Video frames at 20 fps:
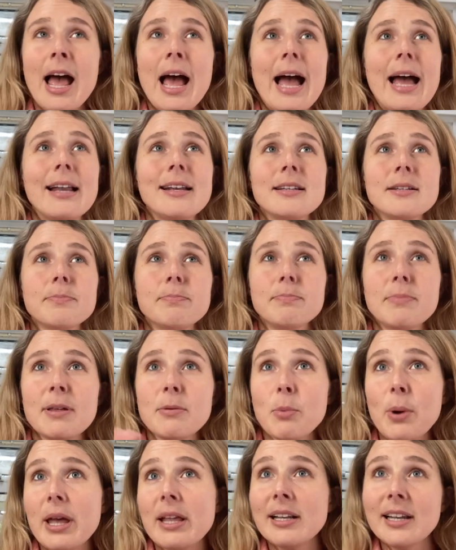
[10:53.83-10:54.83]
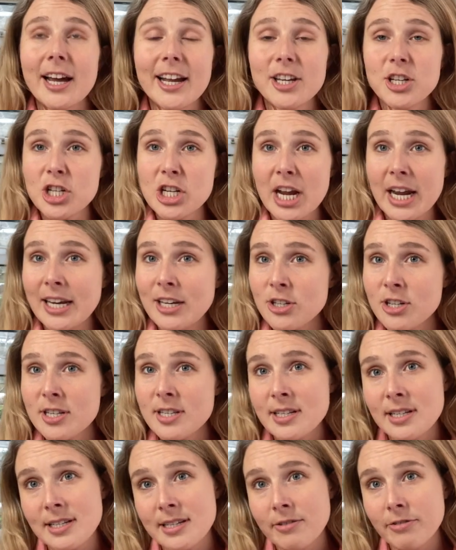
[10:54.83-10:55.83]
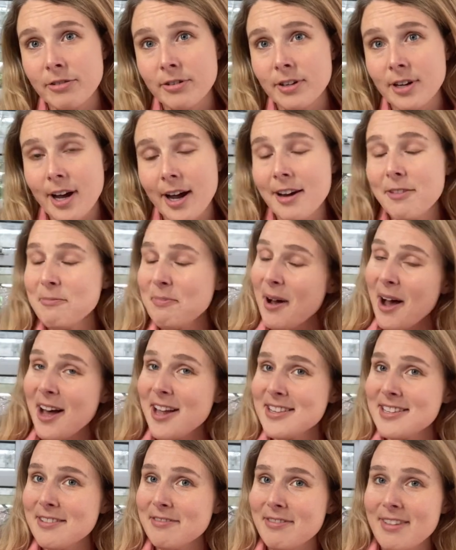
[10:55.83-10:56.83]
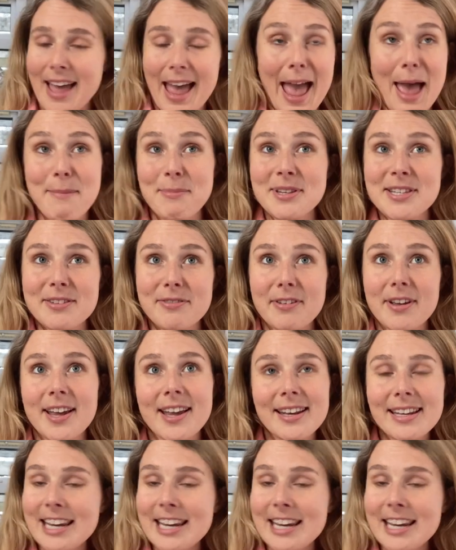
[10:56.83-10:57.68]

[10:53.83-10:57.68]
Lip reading: and the way light changes in different kind of parts of the hemisphere,